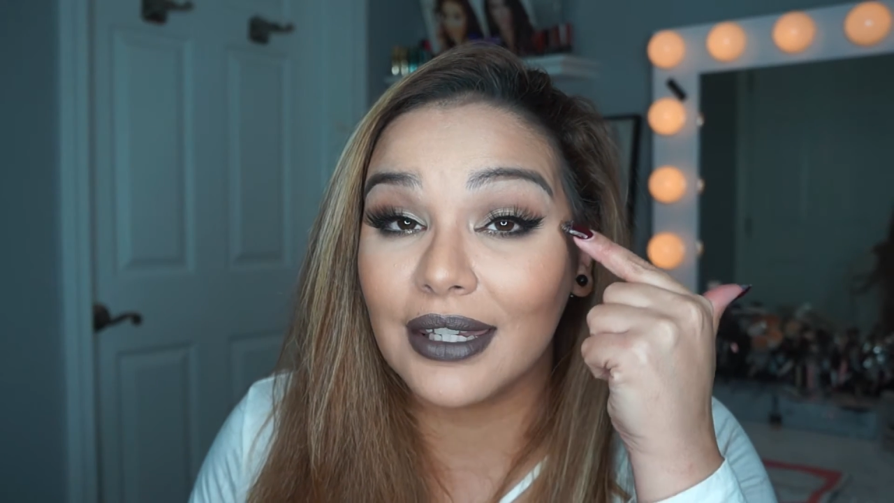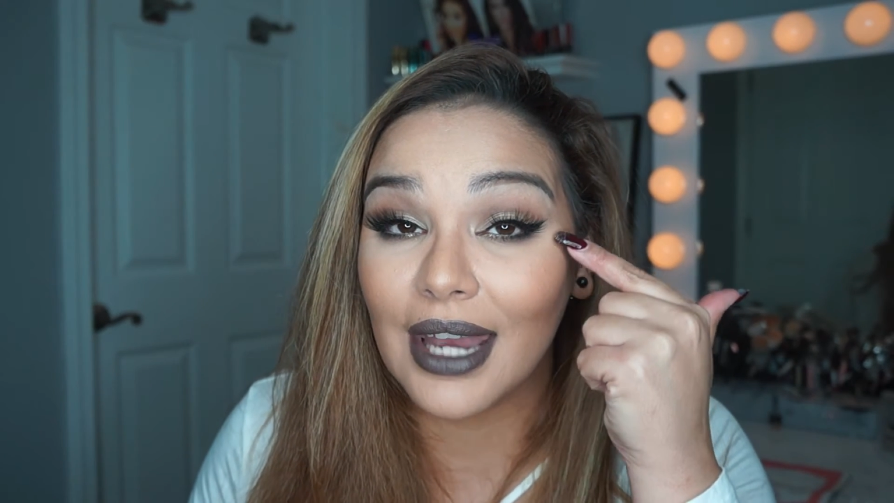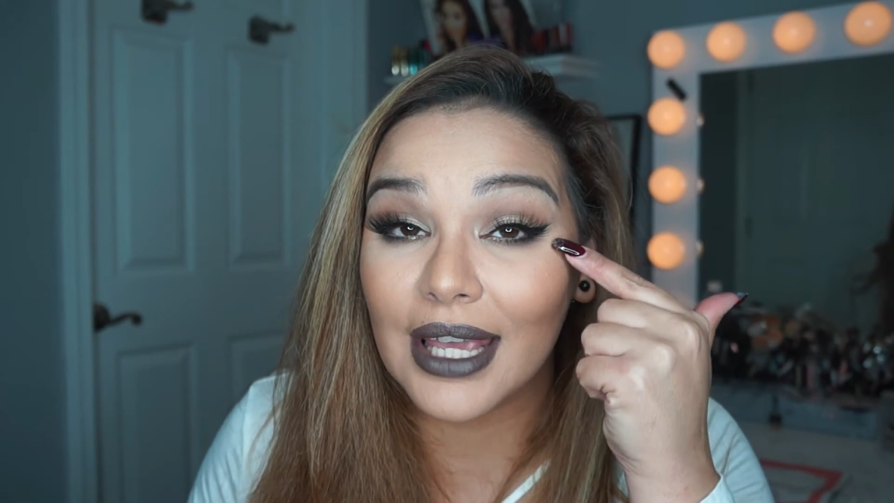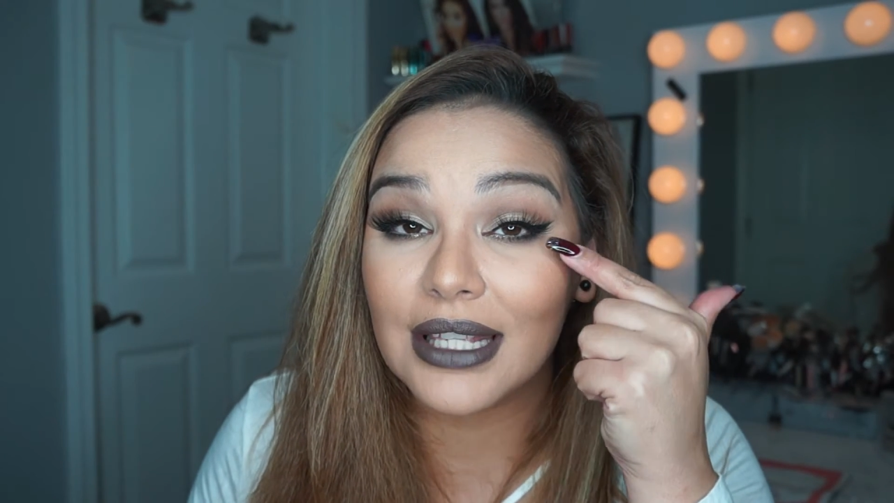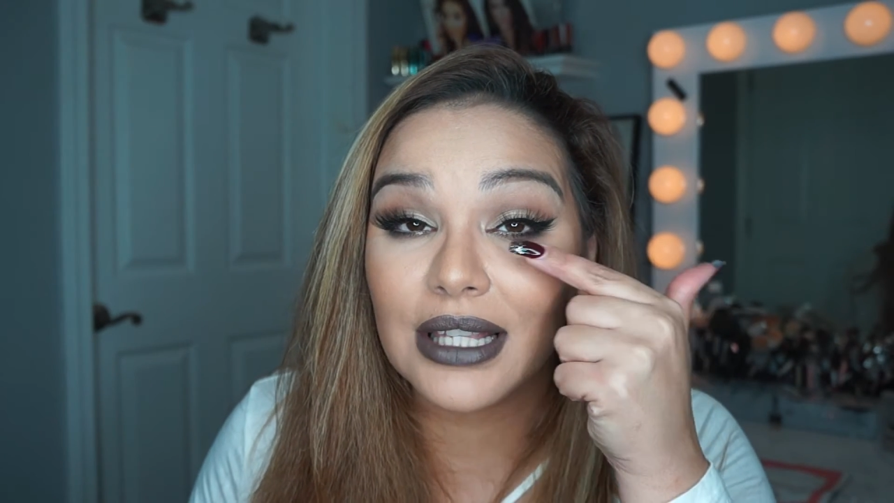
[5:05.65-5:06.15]

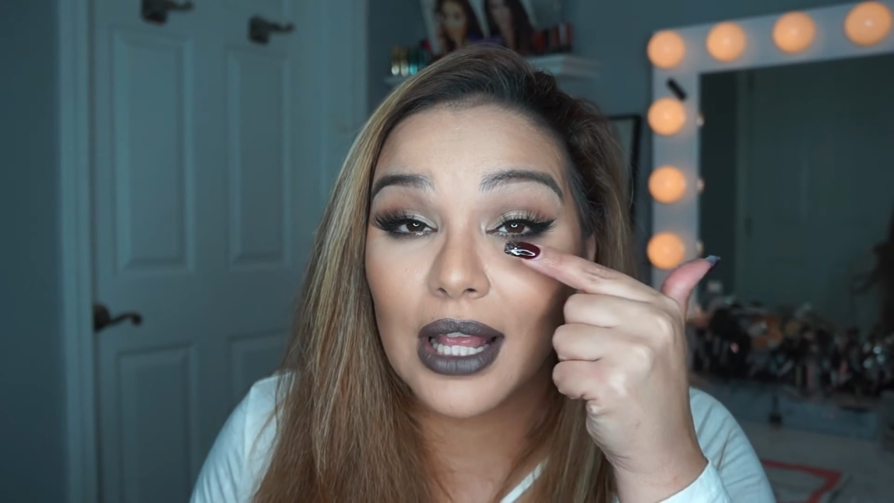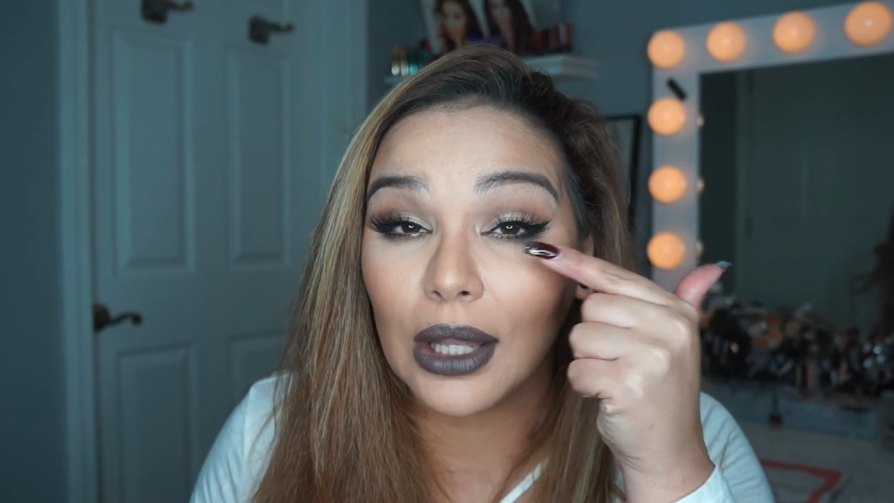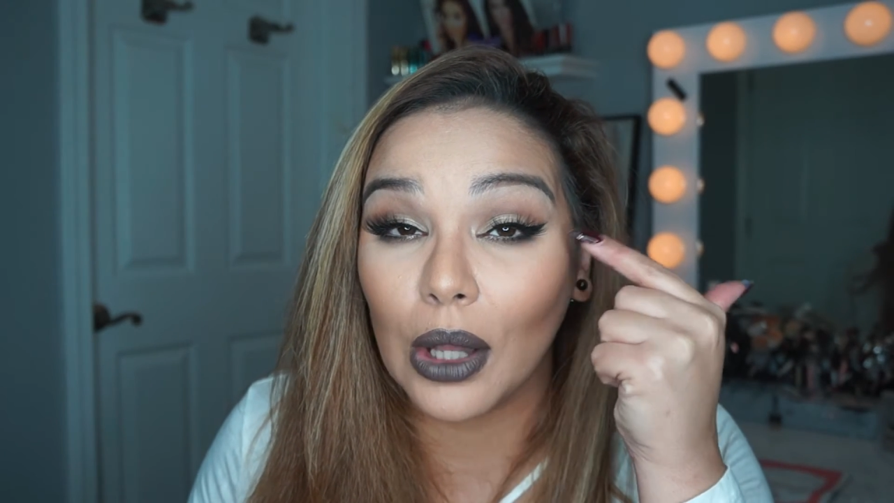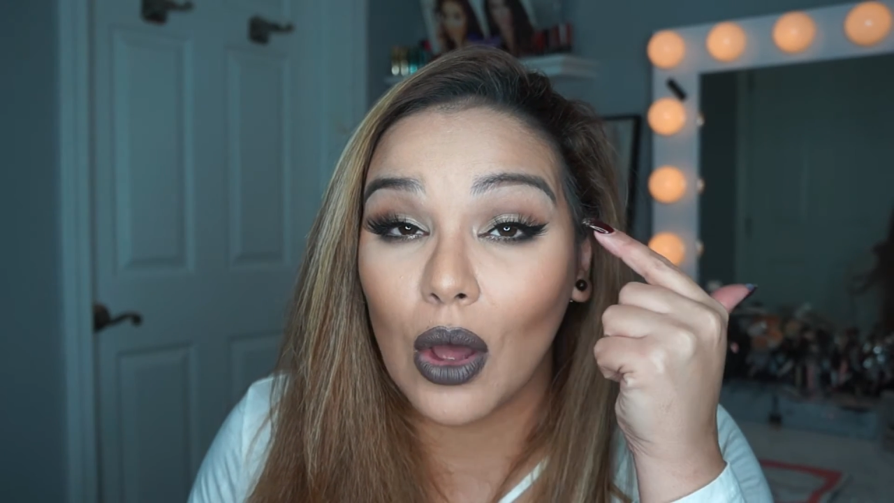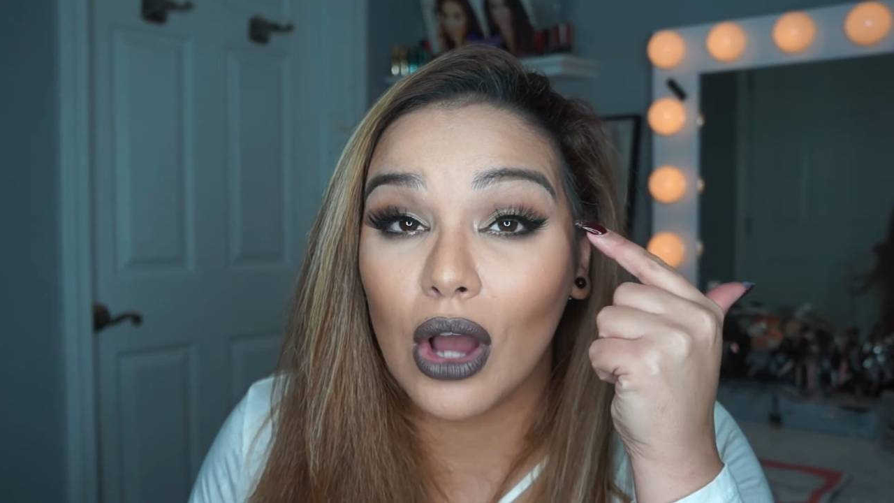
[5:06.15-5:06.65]
nice,
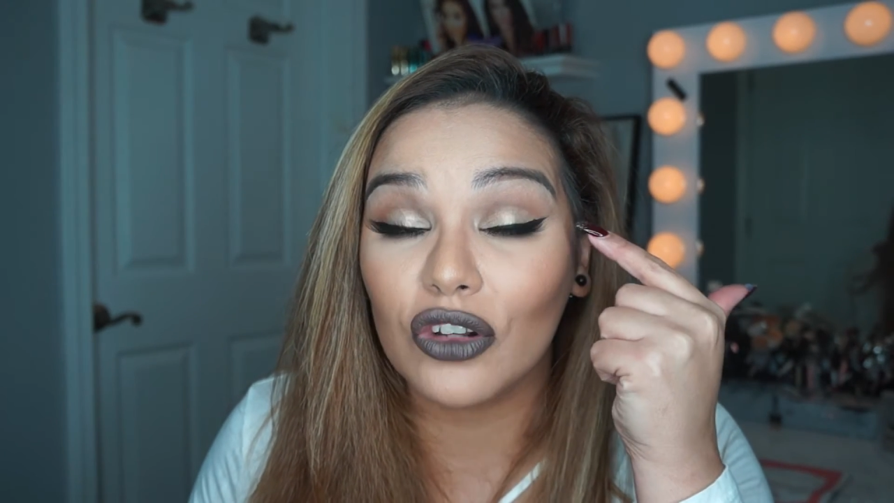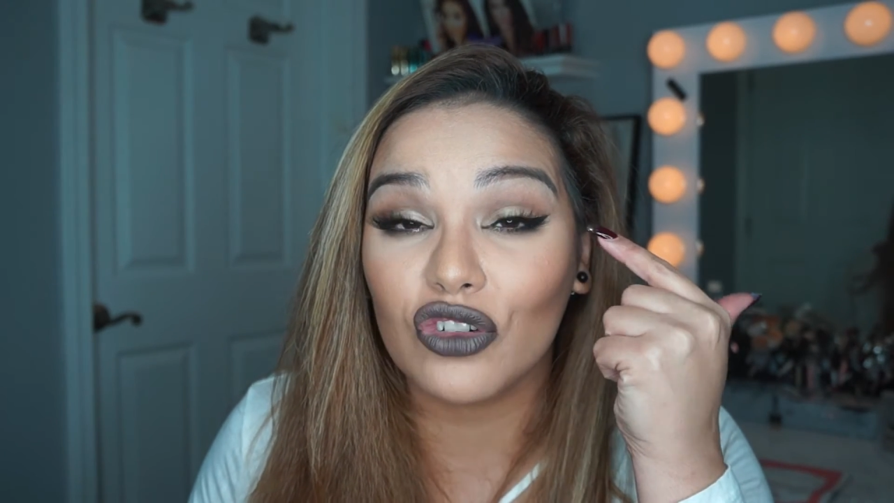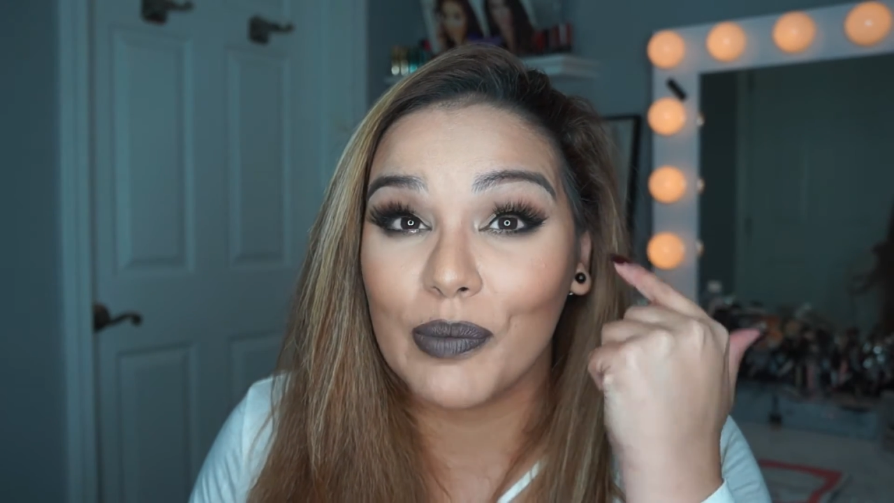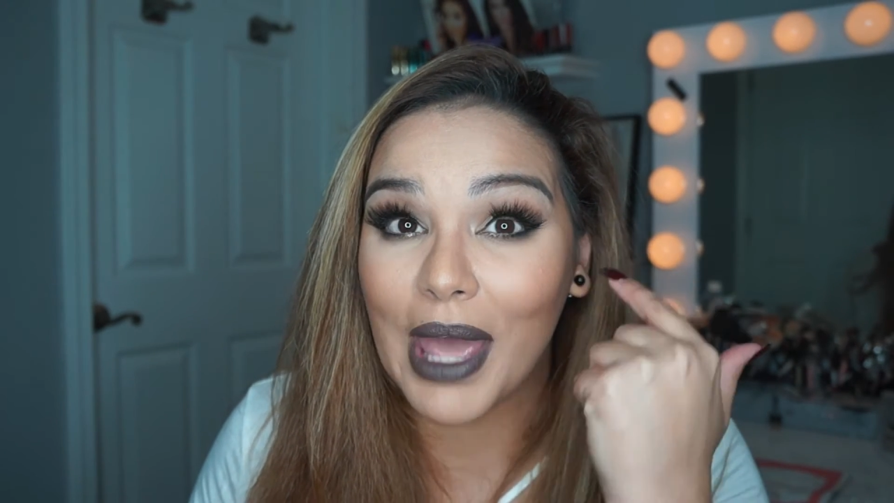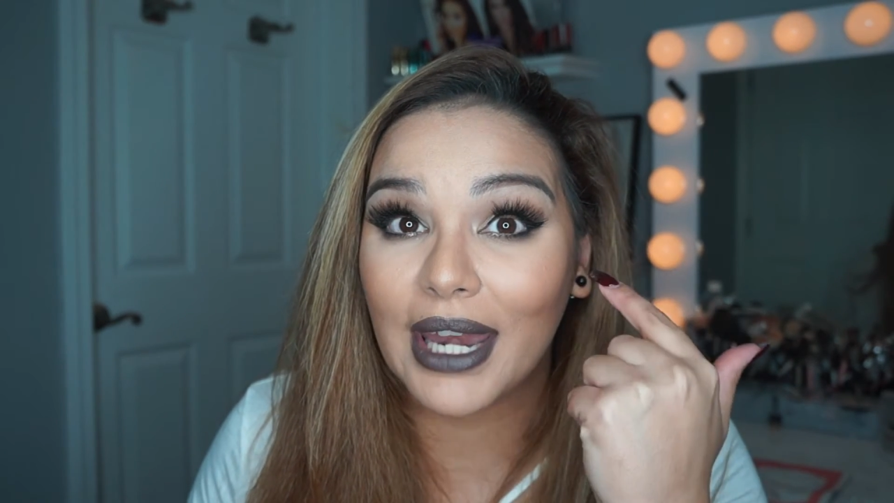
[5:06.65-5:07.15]
long,
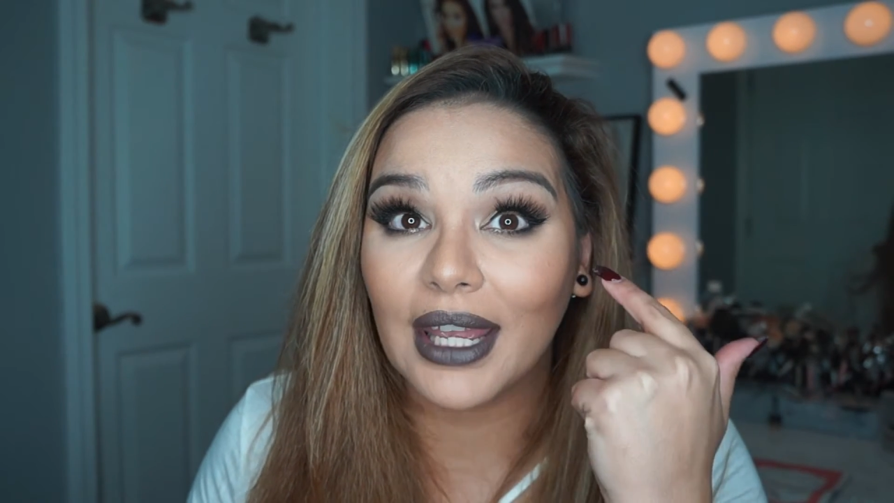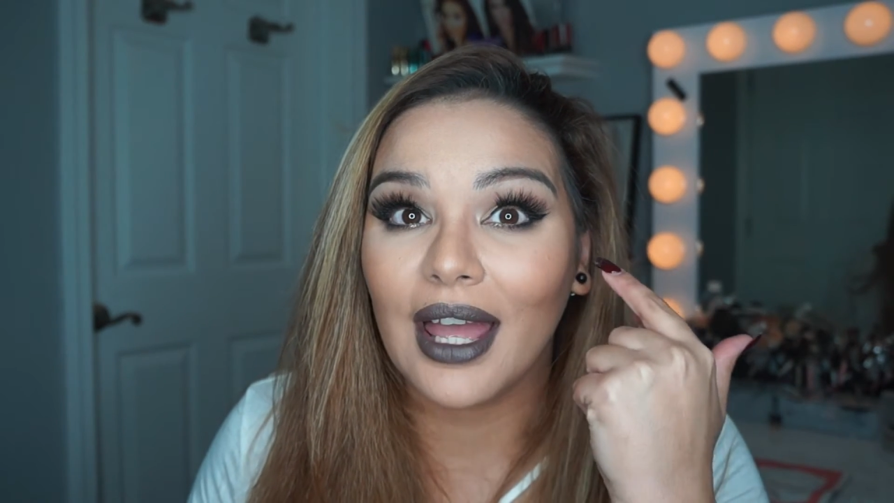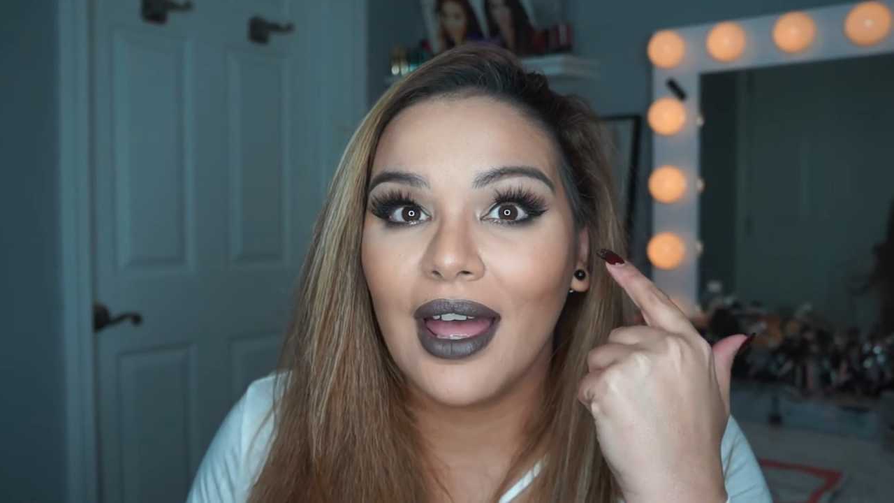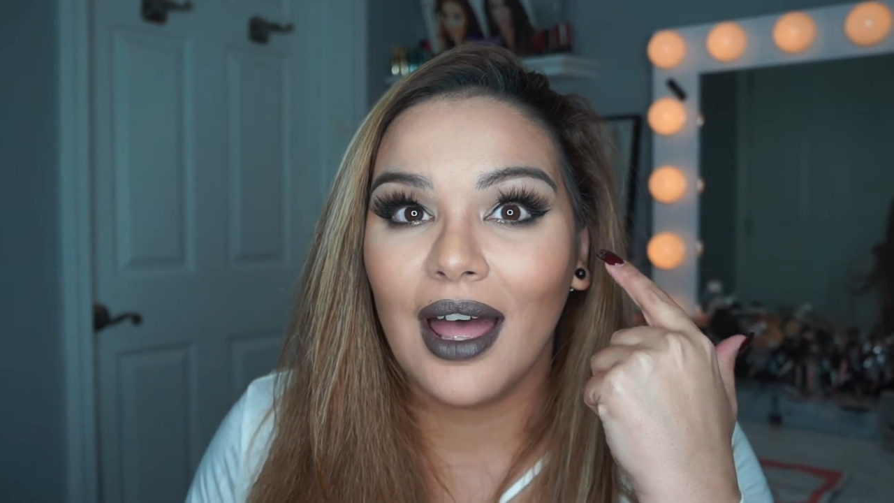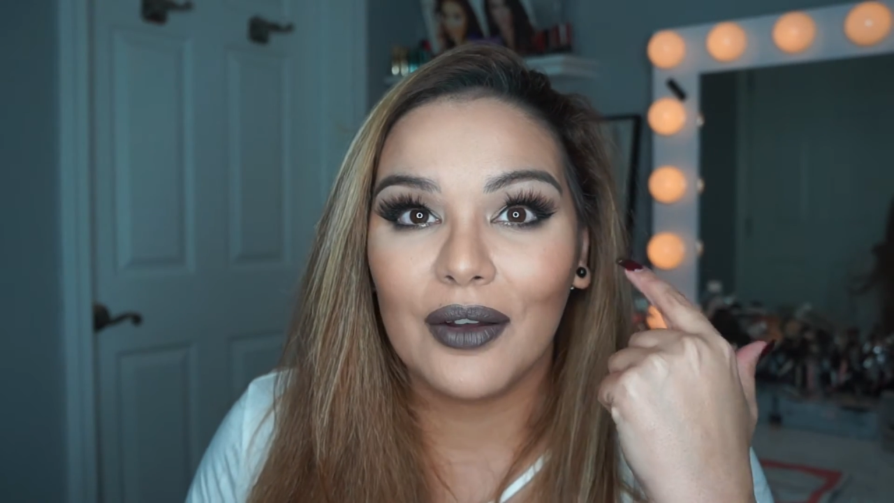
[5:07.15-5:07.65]
dramatic